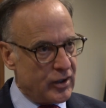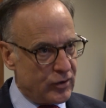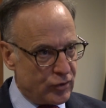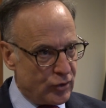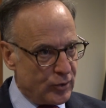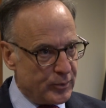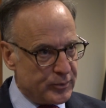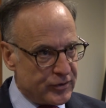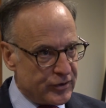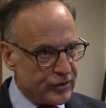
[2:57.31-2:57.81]

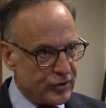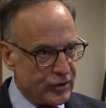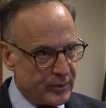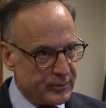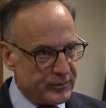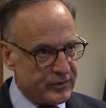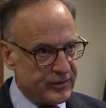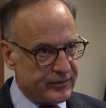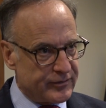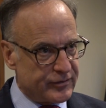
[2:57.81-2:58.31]
groups in
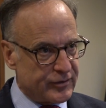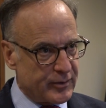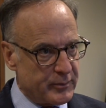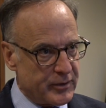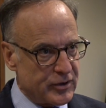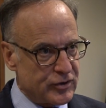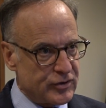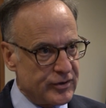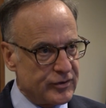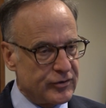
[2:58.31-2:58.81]
terms of
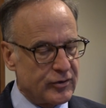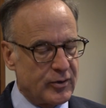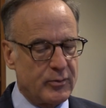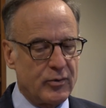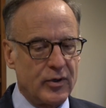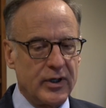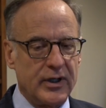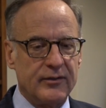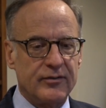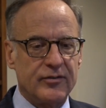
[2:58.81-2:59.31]
submissions or
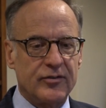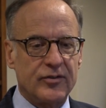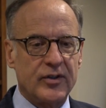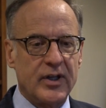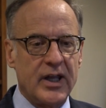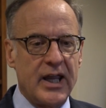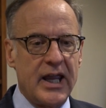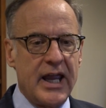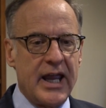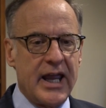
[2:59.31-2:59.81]
briefs,
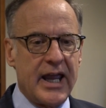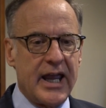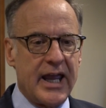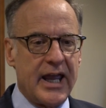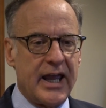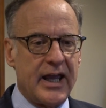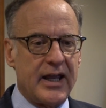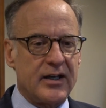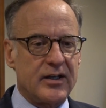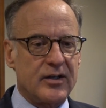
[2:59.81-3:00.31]

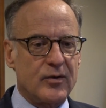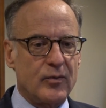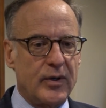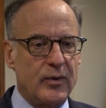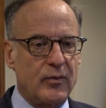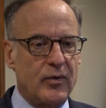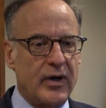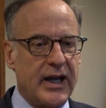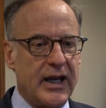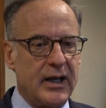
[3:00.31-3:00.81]
and
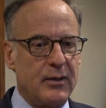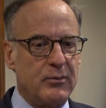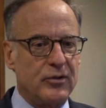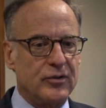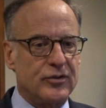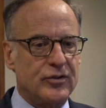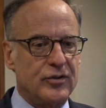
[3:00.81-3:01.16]
we were able